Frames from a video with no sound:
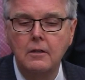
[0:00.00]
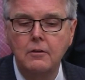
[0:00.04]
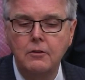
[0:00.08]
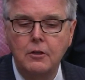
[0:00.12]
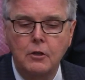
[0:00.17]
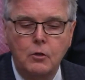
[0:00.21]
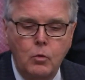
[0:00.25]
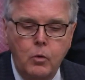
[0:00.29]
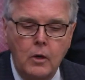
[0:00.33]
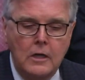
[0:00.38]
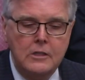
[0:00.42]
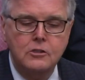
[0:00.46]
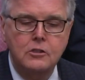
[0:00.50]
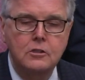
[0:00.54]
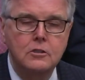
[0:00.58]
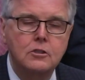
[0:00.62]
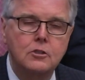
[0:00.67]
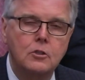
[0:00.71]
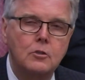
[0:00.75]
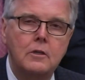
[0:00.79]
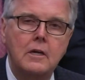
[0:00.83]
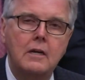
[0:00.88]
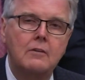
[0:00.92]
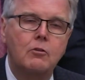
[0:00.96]
The
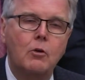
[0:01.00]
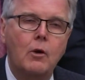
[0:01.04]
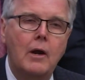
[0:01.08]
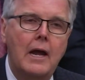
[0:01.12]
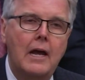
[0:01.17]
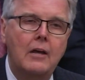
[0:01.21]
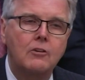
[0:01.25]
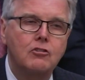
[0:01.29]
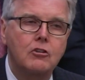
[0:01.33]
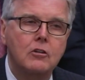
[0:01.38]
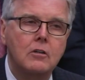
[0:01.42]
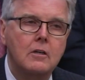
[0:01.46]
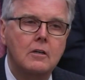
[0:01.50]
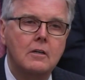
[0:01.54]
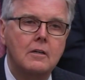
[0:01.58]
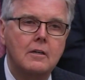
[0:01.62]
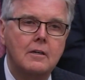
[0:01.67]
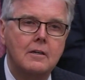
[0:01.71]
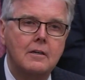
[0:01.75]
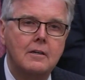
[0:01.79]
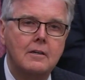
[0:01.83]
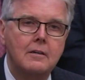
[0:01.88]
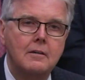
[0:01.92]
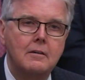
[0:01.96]
questions are never asked
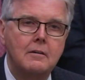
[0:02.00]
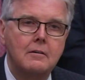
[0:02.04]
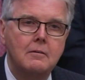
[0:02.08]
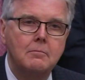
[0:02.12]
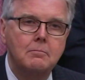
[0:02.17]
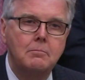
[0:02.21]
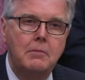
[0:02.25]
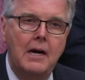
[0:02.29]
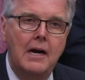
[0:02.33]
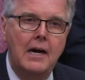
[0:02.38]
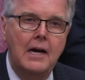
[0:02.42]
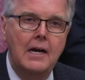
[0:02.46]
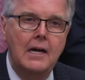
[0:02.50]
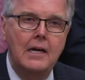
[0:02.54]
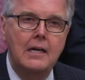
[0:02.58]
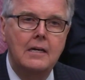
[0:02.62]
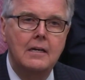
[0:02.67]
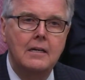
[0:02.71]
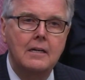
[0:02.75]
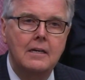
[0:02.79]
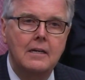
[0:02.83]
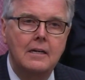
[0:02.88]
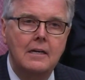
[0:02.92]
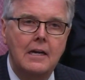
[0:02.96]
by
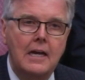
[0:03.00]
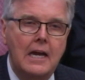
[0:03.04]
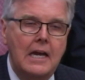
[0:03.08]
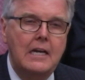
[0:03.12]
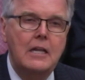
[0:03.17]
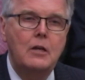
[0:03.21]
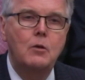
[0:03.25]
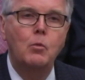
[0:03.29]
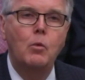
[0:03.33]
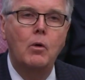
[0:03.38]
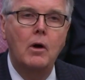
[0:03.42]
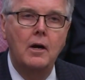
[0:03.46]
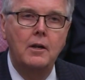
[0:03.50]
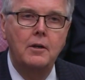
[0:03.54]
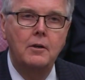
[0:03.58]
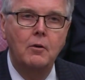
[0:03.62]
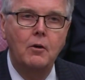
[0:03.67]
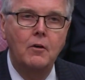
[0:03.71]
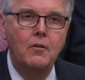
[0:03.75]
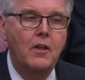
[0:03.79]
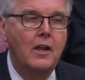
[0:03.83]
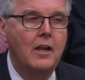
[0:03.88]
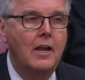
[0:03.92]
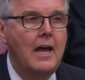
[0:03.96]
anyone
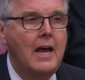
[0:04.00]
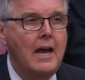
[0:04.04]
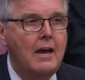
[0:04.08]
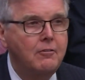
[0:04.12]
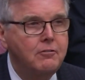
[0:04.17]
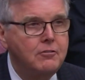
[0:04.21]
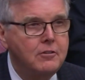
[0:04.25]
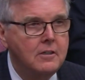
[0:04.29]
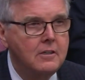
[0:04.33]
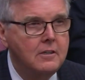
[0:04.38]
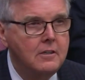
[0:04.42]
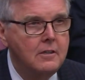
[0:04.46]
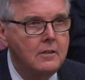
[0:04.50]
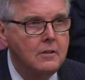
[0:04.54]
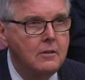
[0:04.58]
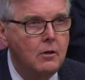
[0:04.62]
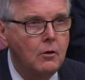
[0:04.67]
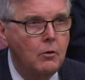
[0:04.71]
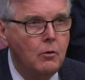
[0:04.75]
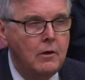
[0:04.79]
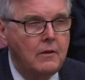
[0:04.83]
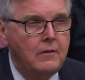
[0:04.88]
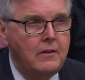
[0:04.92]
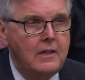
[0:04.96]
on the left
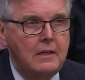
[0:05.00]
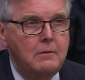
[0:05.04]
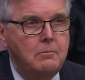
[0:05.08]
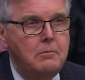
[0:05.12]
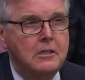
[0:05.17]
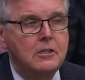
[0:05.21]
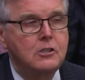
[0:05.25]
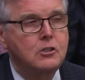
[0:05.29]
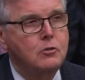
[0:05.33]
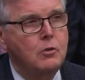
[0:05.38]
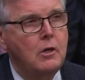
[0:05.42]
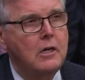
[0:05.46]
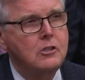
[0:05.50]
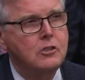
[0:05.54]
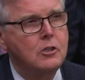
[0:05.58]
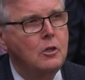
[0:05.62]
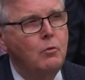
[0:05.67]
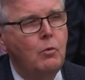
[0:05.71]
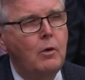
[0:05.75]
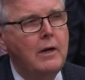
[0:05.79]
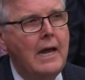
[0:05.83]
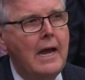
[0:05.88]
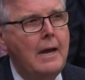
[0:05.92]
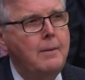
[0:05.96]
or in the administration
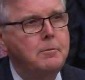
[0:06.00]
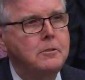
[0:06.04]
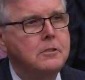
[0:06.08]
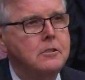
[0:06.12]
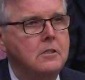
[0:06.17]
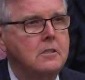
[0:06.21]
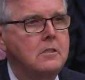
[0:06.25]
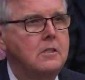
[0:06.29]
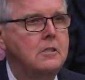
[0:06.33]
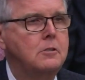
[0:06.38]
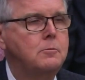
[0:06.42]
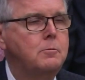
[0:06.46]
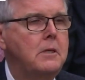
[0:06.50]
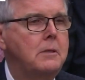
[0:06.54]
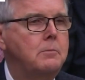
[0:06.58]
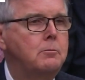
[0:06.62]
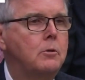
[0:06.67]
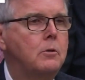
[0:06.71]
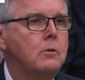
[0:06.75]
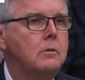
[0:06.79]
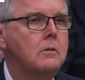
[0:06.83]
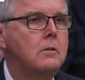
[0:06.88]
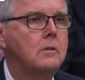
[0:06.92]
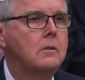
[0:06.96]
of what happens to these
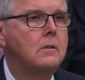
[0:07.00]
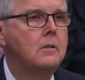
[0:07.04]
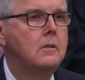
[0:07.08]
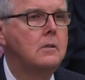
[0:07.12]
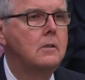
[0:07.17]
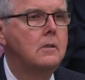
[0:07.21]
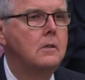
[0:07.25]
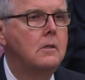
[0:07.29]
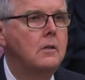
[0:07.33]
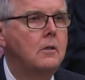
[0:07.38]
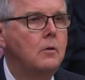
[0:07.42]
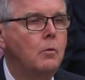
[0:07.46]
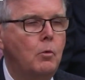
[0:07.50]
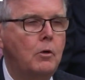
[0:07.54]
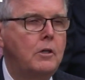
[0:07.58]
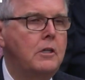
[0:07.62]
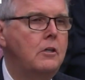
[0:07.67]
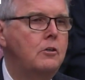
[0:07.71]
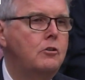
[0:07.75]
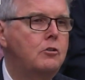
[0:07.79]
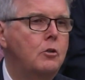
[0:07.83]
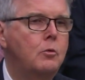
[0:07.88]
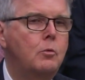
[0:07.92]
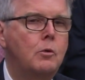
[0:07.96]
people. What do
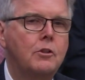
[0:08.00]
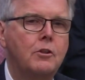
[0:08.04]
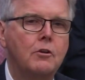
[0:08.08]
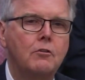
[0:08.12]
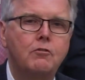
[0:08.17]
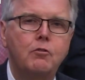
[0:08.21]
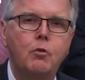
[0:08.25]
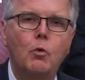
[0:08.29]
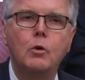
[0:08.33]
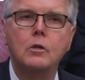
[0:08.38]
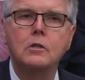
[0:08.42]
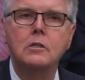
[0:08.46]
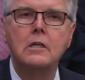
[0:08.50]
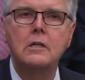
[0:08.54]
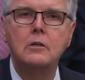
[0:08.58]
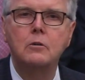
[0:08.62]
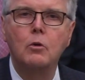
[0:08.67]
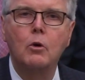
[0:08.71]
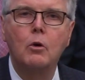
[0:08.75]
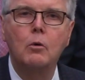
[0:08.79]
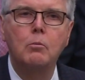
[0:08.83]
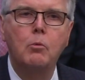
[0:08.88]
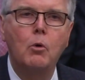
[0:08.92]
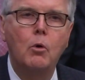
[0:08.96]
you do with a
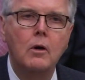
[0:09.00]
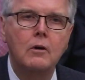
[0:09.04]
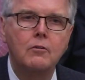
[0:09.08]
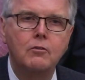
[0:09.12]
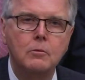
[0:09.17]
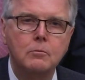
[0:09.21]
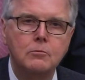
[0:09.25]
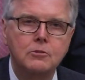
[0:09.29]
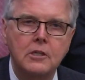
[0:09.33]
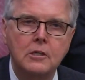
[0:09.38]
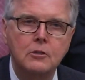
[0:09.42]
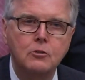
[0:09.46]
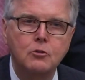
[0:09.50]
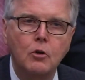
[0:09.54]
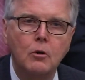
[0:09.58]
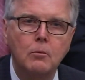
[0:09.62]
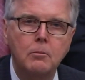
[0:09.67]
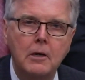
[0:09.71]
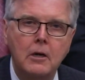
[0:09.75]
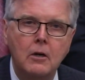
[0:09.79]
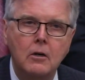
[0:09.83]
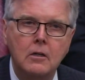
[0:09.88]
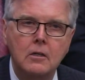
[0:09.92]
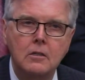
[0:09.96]
14-year-old boy from Central
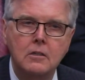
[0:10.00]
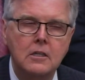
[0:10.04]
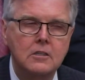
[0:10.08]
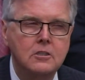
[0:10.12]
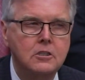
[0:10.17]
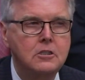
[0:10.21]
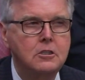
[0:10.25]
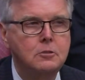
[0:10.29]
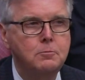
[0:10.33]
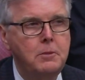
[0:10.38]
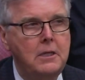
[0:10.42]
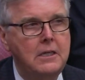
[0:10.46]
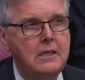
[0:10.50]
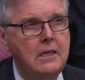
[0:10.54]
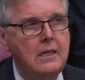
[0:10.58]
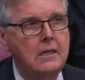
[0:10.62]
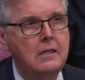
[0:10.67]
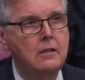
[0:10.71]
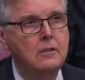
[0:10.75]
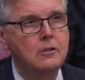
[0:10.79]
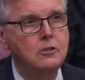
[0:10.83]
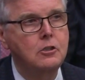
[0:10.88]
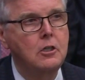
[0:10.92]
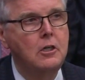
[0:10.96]
America who doesn't speak
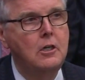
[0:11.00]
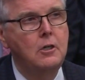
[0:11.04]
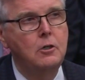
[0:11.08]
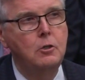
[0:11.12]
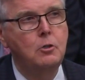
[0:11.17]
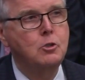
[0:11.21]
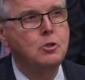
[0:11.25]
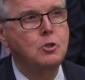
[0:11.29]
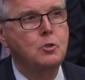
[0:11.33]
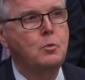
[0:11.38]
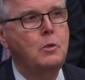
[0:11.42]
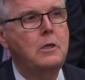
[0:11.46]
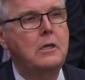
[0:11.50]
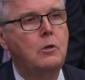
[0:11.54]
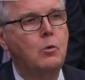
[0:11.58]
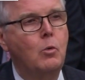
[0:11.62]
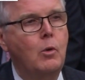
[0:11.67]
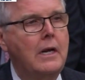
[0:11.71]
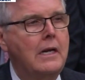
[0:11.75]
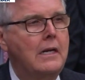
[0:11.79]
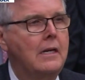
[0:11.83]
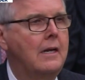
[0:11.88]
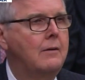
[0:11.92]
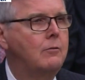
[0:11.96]
English, who's 3
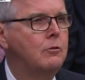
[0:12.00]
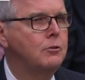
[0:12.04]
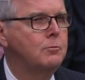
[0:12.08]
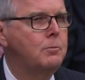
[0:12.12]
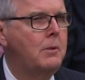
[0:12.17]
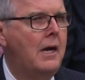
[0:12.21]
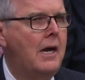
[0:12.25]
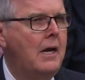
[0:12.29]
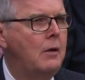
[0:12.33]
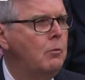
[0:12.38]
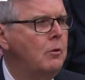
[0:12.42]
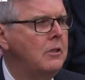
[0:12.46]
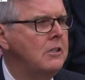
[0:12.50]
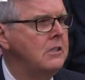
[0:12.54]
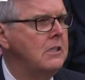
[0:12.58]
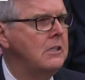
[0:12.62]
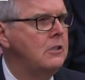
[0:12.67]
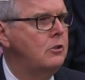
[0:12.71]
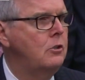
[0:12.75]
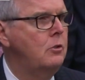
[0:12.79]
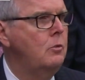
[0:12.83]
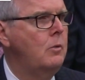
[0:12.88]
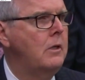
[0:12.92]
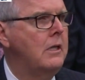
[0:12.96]
grade levels behind? What does
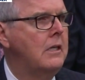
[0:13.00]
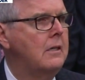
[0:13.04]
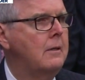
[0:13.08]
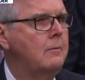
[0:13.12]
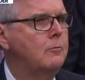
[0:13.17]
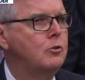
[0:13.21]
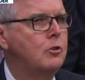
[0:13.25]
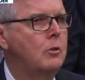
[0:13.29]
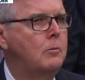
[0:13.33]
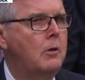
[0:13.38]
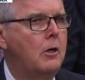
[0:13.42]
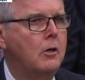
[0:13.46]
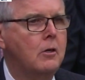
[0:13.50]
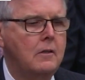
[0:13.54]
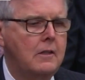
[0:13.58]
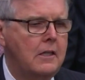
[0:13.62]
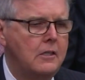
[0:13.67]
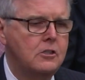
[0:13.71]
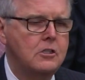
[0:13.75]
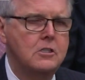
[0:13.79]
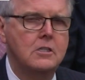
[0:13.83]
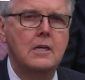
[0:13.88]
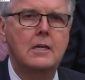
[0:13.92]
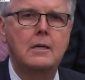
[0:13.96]
he do when he comes to America and
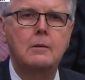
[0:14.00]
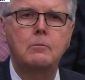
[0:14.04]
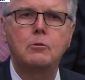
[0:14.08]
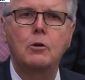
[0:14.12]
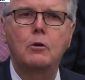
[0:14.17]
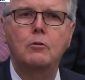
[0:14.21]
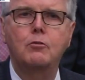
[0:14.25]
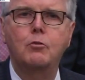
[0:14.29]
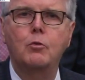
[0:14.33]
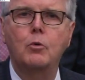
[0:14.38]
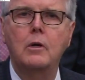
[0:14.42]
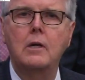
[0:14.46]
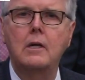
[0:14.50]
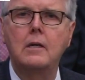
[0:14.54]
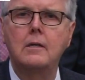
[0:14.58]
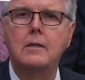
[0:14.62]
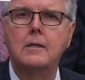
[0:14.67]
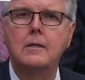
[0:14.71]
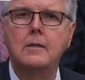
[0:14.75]
they just let him go free?